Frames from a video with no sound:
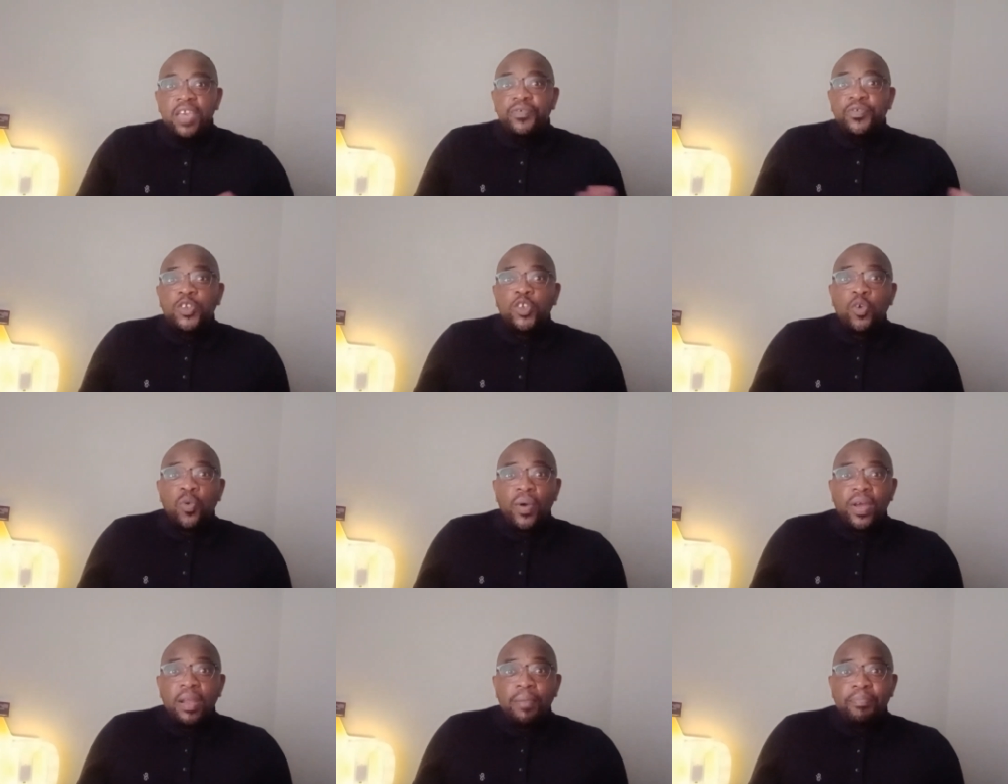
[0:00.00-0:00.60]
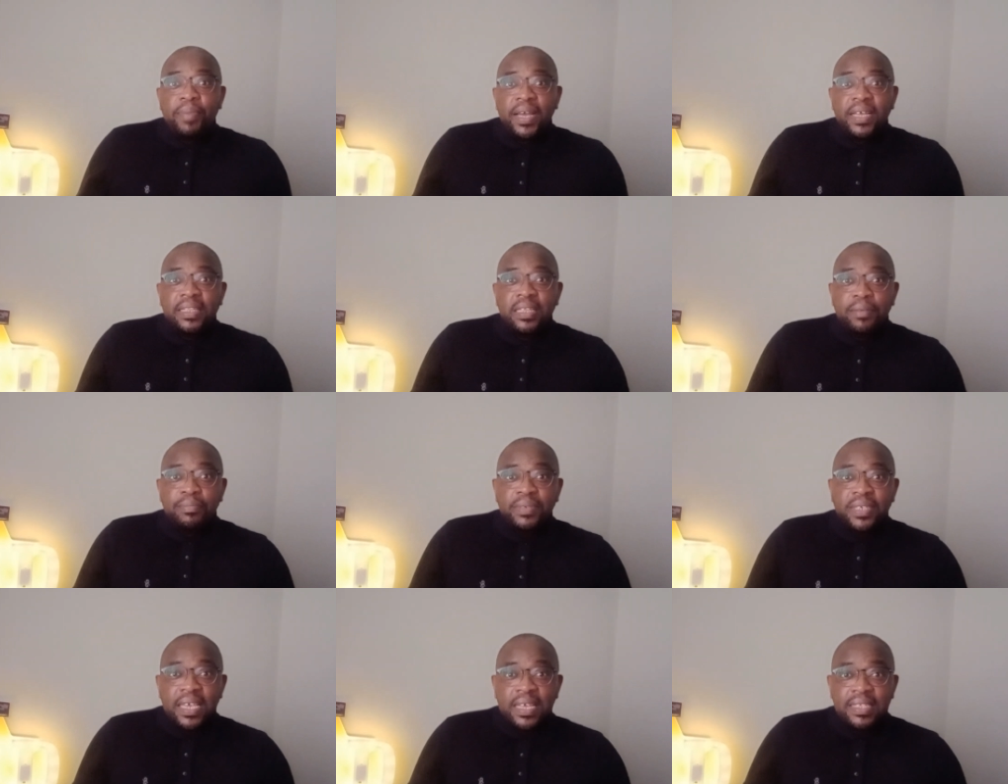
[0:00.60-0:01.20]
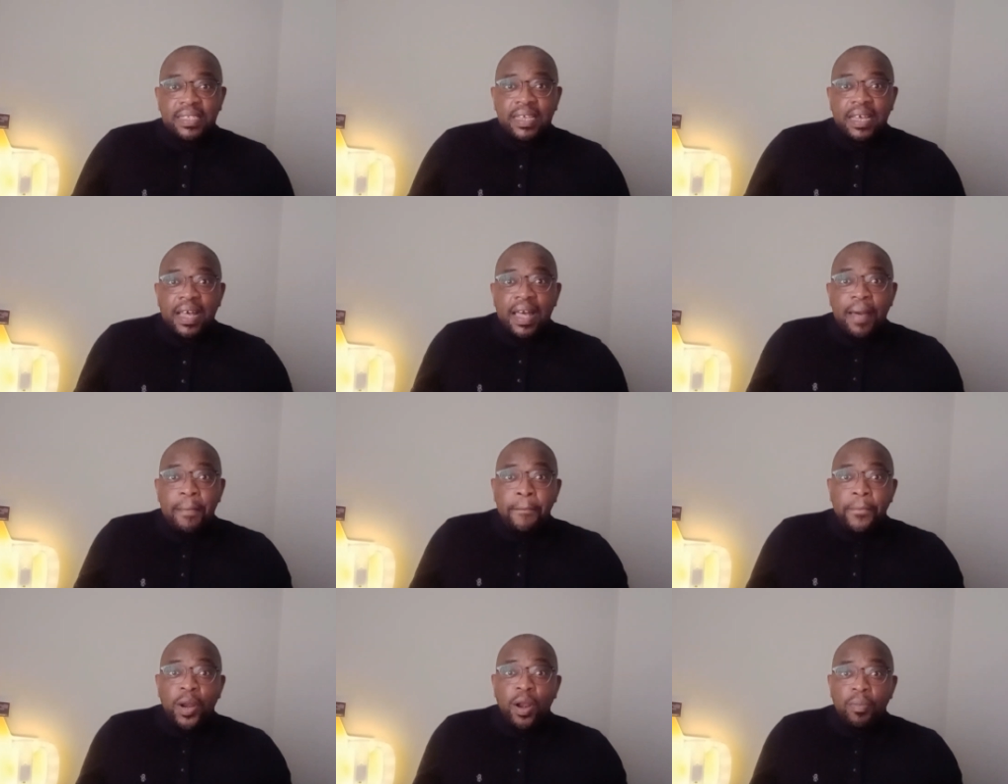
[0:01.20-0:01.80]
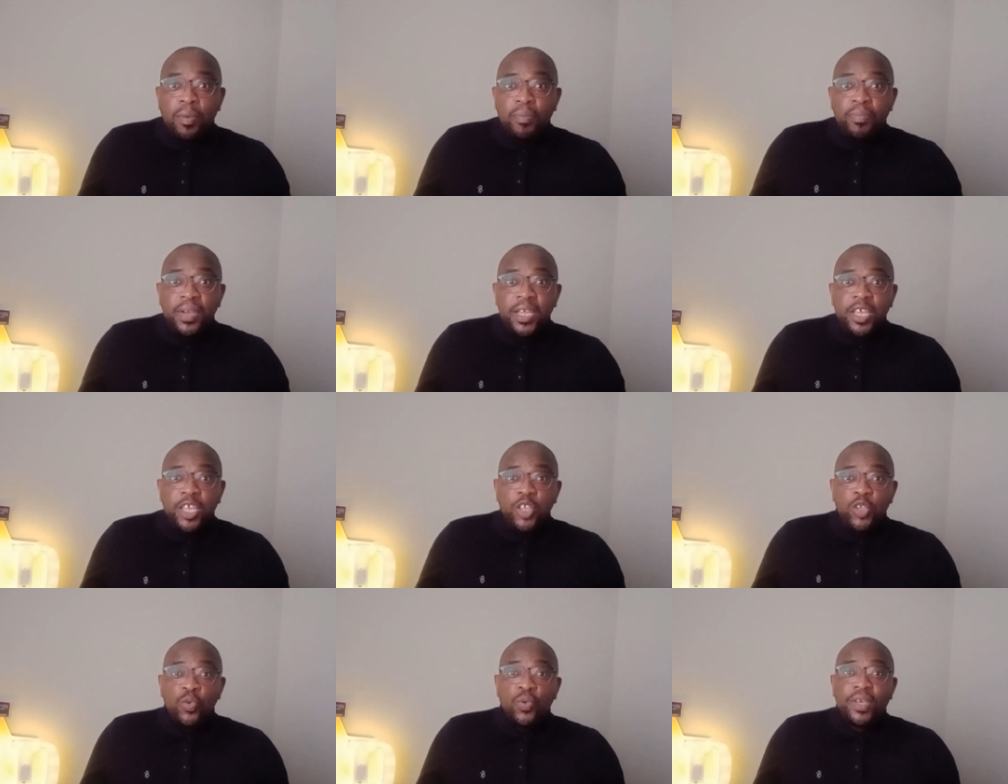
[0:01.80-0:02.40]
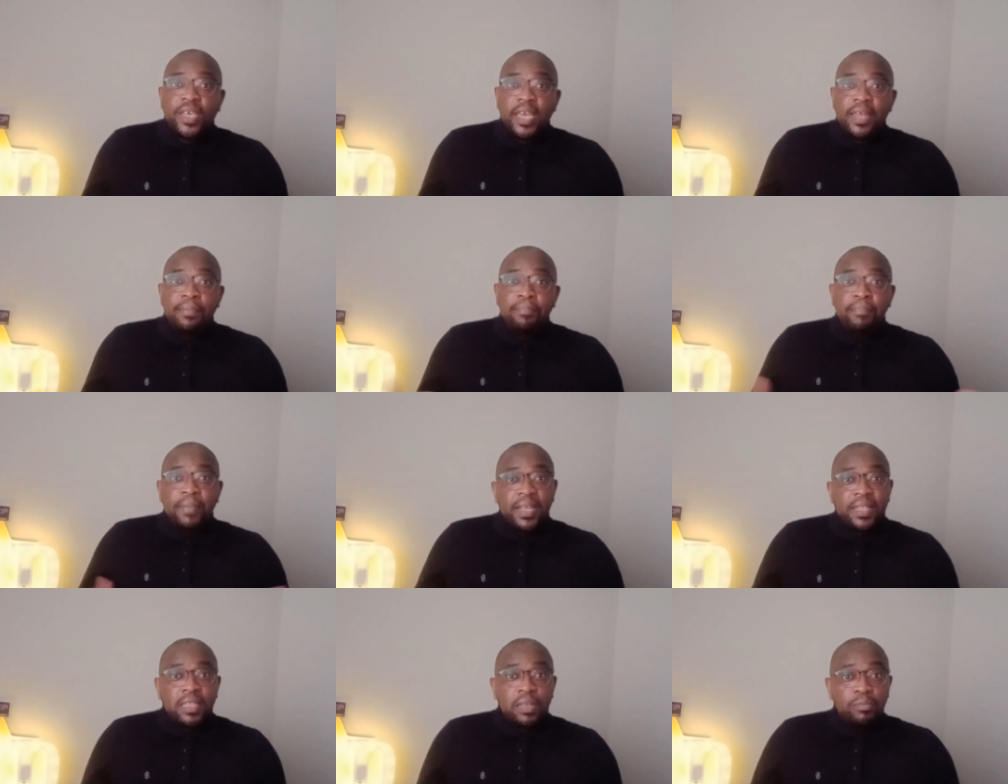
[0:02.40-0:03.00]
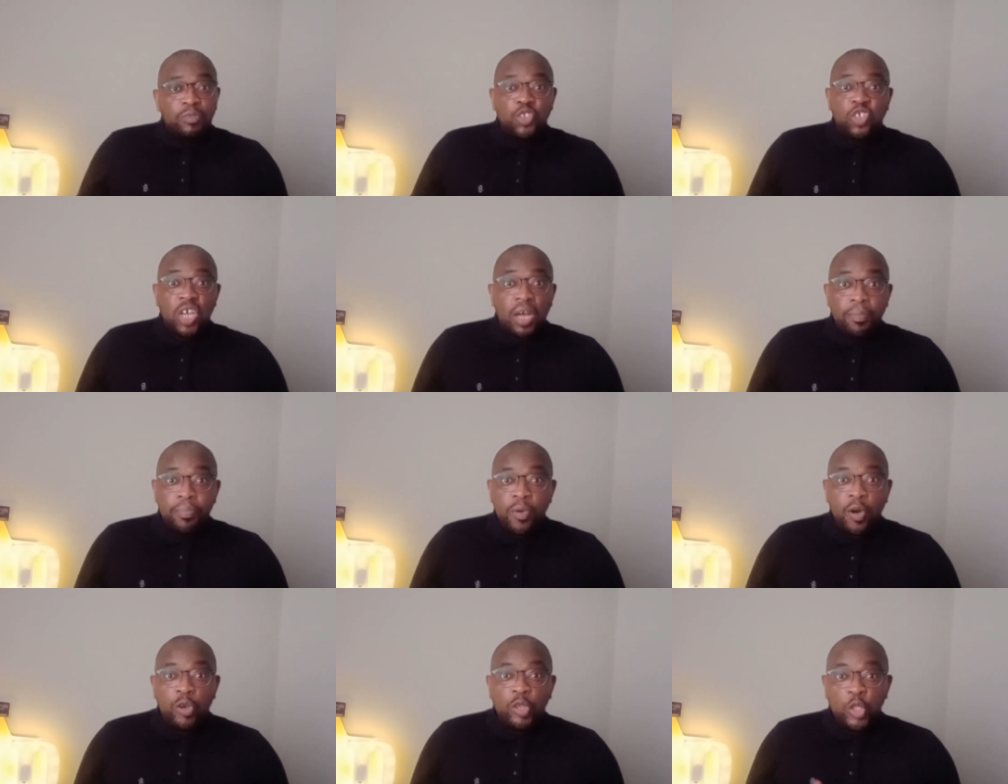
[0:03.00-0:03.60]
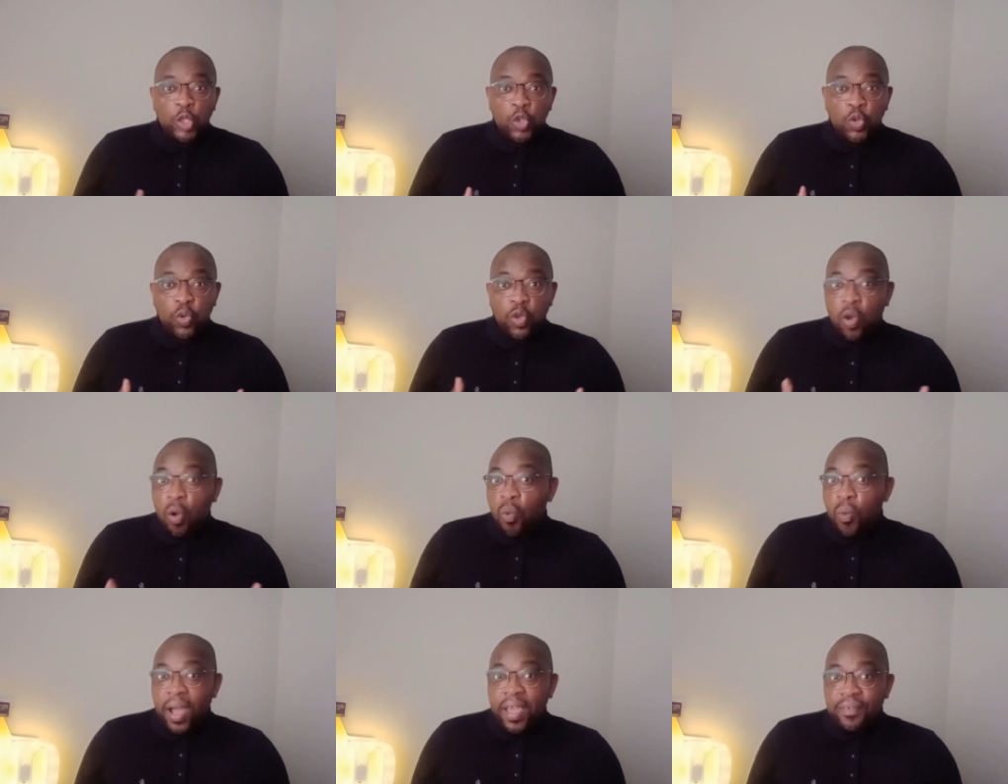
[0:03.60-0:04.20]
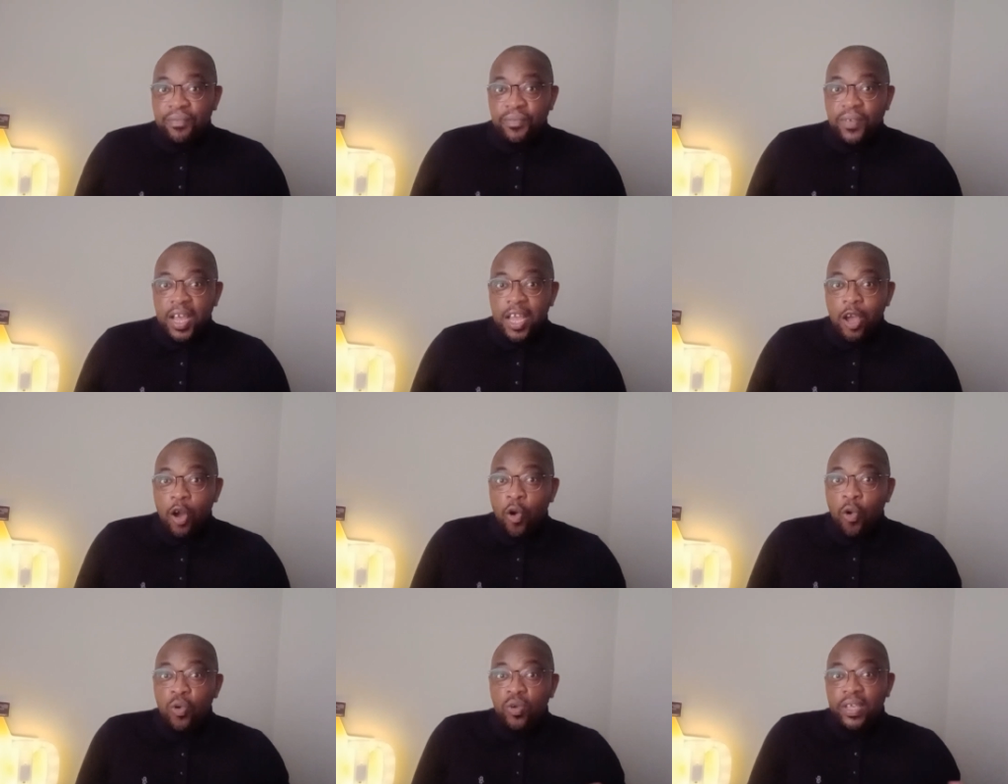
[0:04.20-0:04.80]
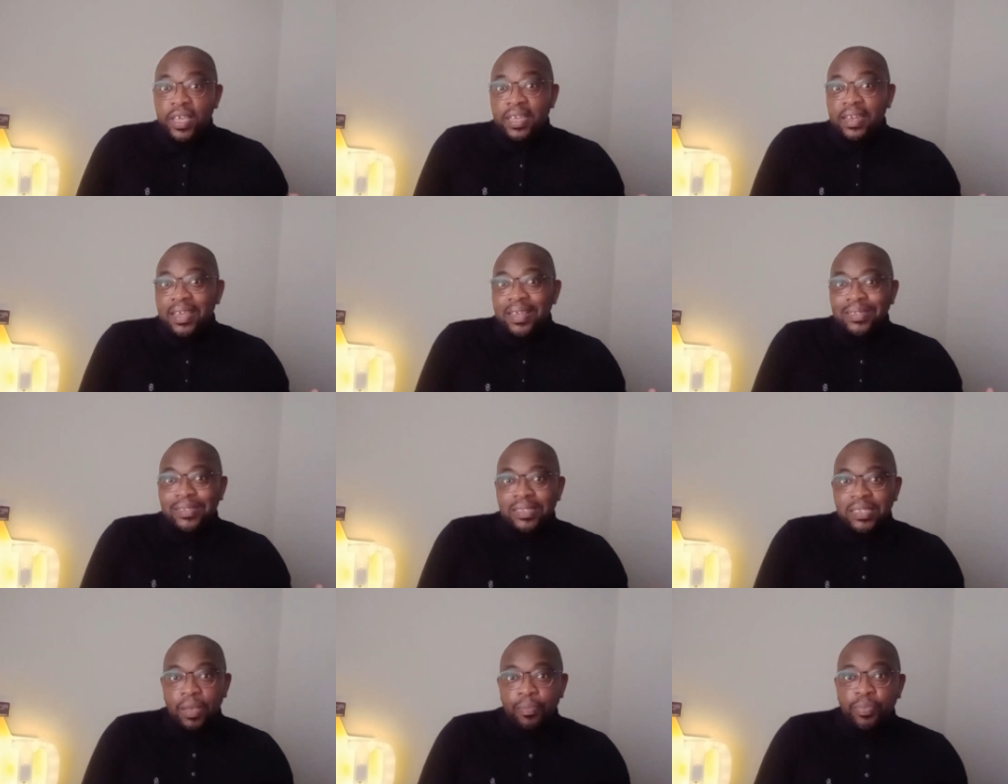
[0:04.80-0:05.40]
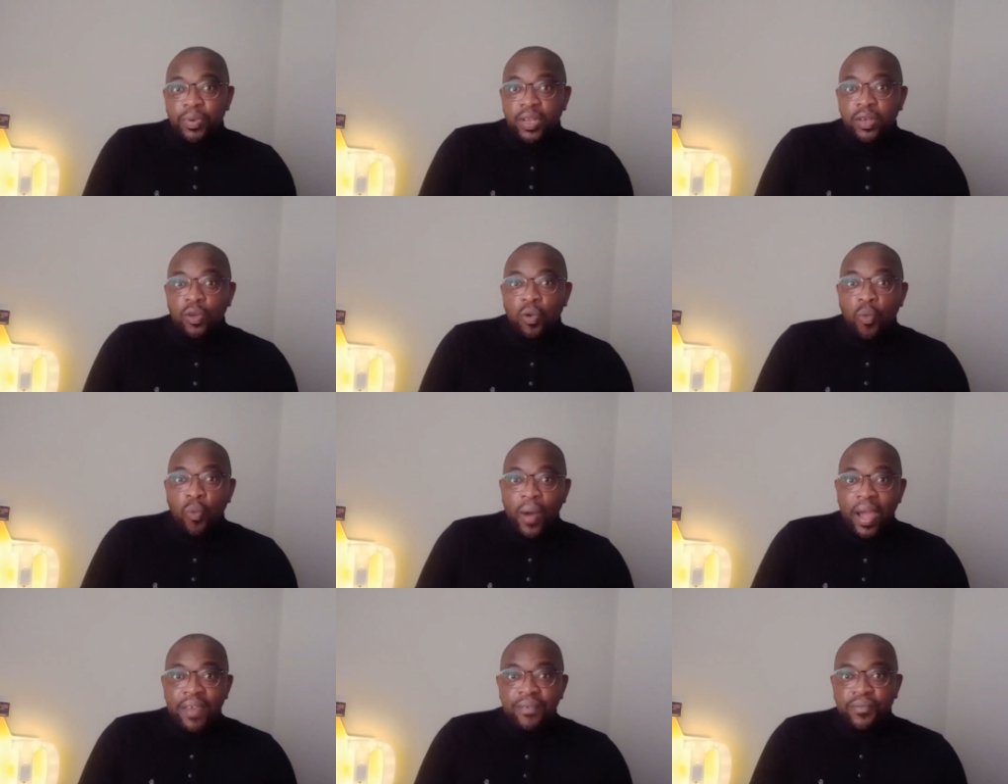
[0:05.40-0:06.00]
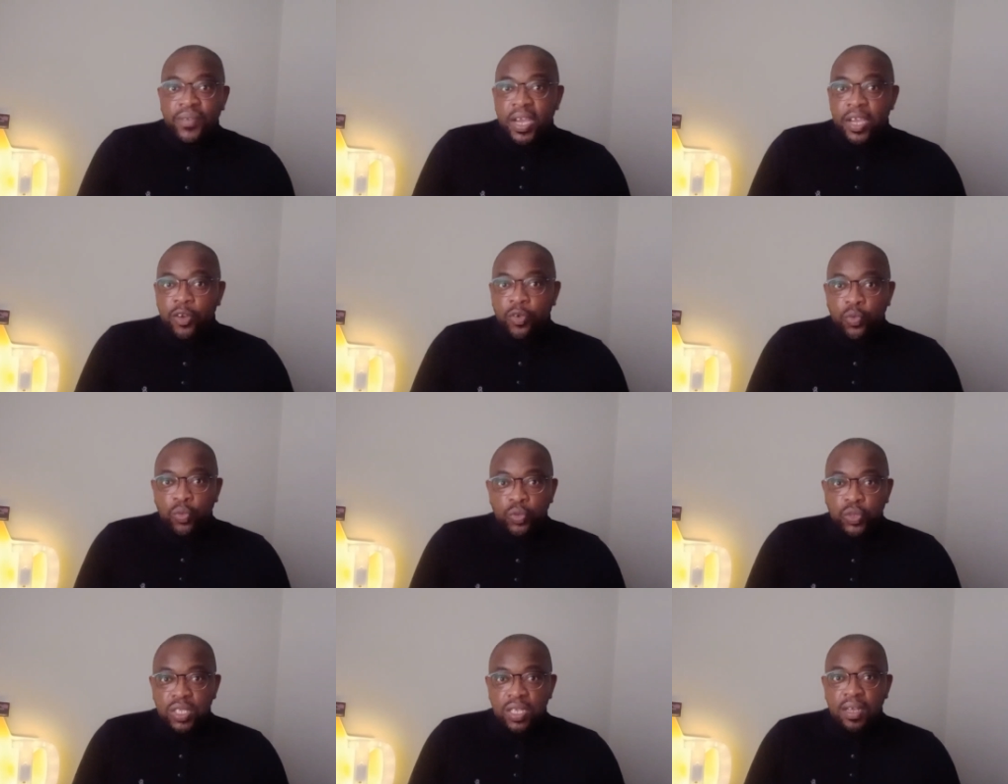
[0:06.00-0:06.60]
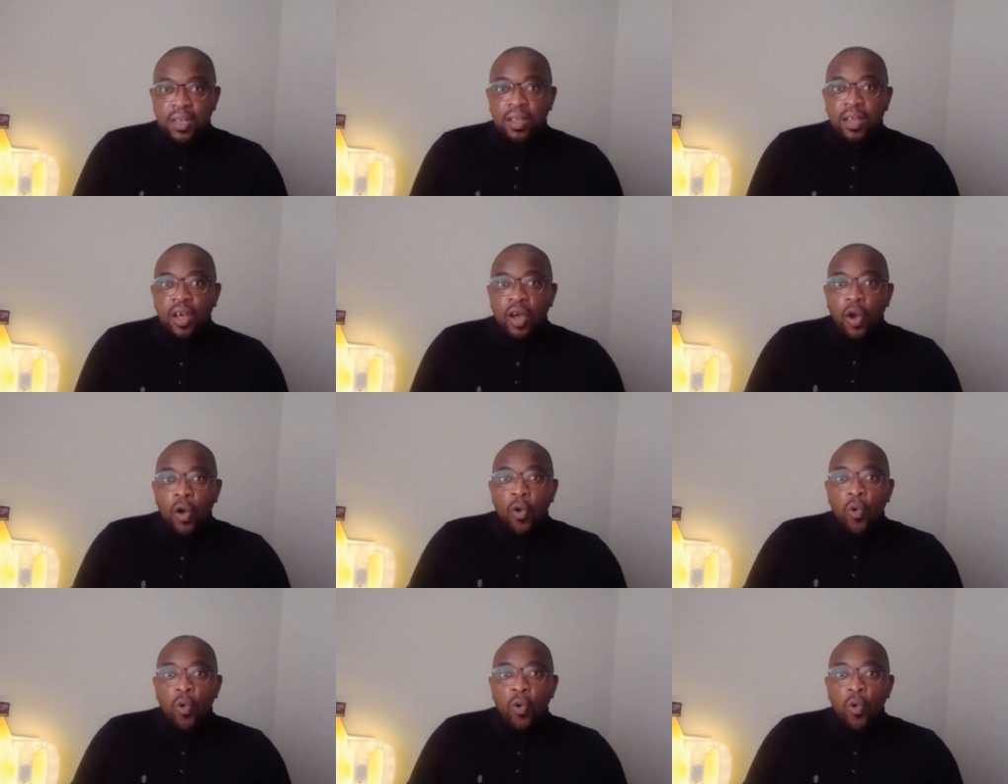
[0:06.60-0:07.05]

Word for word: If you don't want to buy them data, uh, probably you can make them jump onto your Wi-Fi or get a separate Wi-Fi router